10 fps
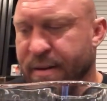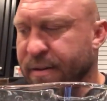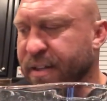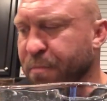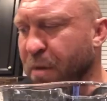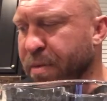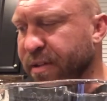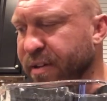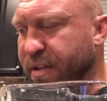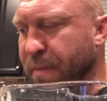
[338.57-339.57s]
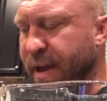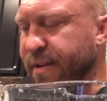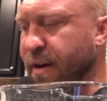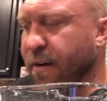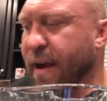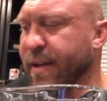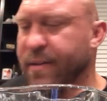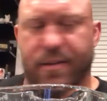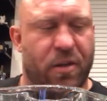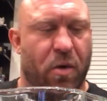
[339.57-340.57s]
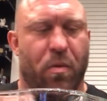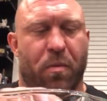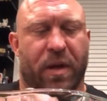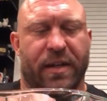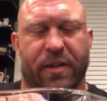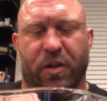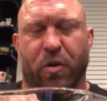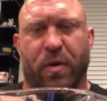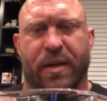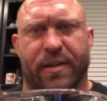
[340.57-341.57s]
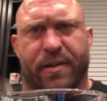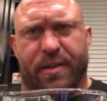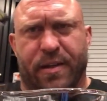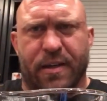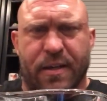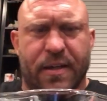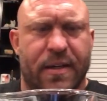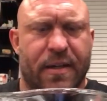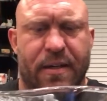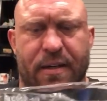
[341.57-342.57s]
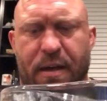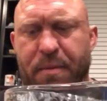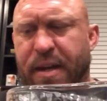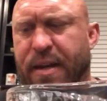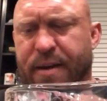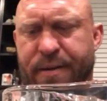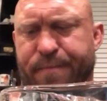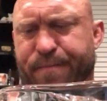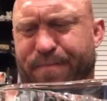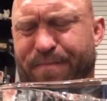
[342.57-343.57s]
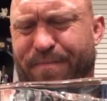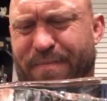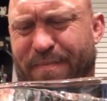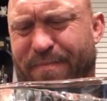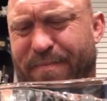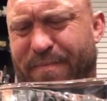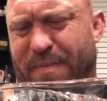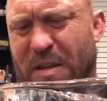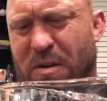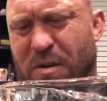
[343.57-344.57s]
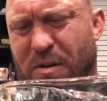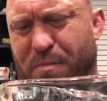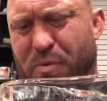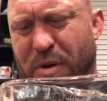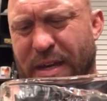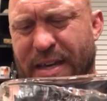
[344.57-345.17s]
Smart businessman. All right, so what we're going to do is I'm going to... Oh, boy.